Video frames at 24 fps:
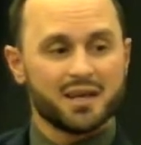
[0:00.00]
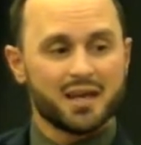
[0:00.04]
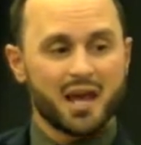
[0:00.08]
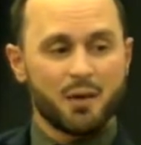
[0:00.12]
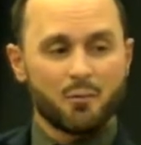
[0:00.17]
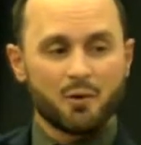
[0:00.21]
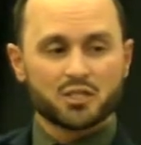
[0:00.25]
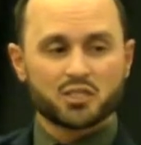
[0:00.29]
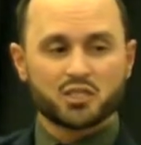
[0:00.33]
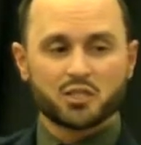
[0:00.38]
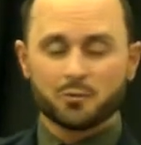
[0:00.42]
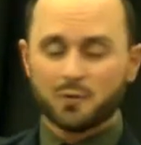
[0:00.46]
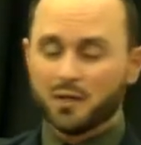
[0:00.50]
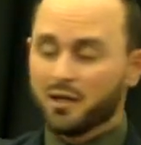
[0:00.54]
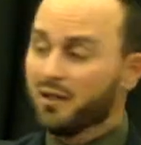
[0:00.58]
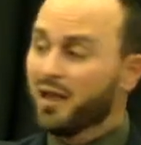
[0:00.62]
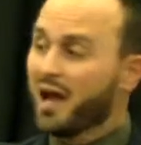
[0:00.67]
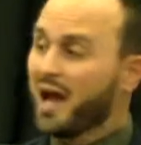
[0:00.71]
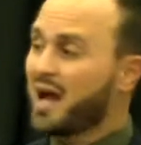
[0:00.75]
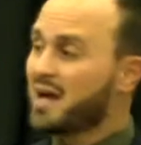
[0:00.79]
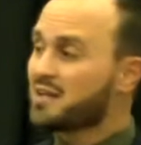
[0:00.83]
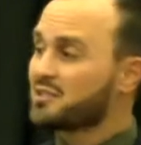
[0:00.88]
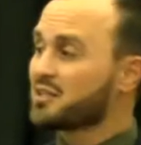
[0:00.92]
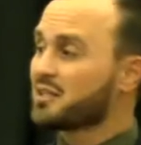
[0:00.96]
And what you
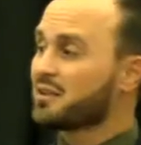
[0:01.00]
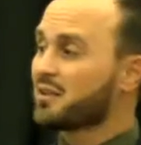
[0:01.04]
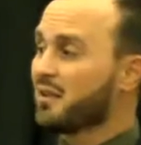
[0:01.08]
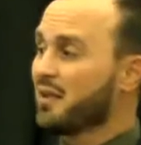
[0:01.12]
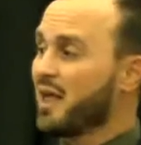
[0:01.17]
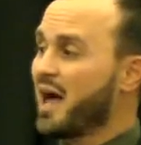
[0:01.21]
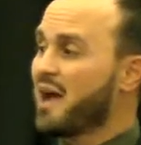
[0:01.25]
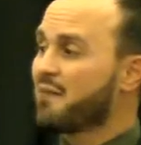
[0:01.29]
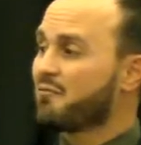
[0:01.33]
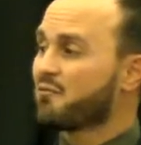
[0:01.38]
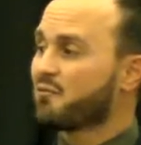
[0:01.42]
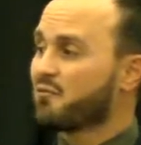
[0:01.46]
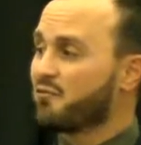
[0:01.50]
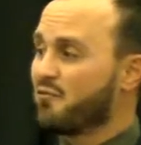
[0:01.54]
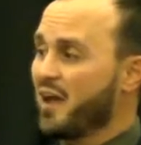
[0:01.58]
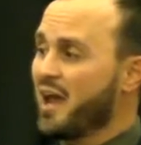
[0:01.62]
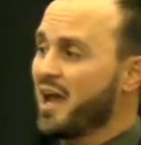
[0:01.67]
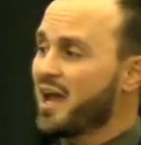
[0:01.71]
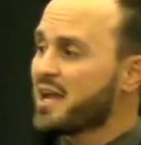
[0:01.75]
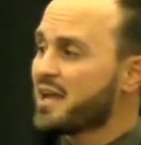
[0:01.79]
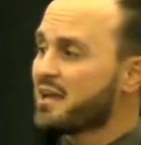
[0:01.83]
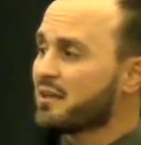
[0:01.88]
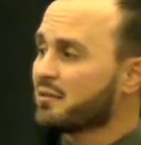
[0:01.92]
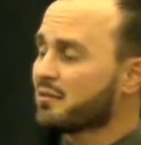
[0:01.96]
realize in the life of
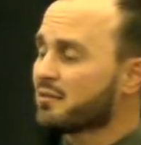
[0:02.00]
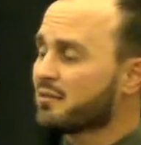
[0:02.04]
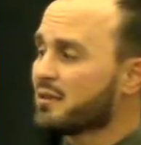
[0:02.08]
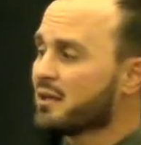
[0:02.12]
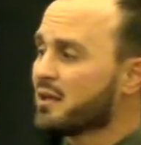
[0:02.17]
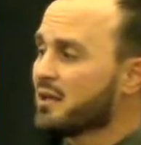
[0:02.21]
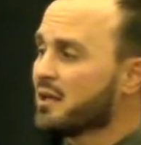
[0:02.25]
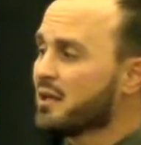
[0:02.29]
faith,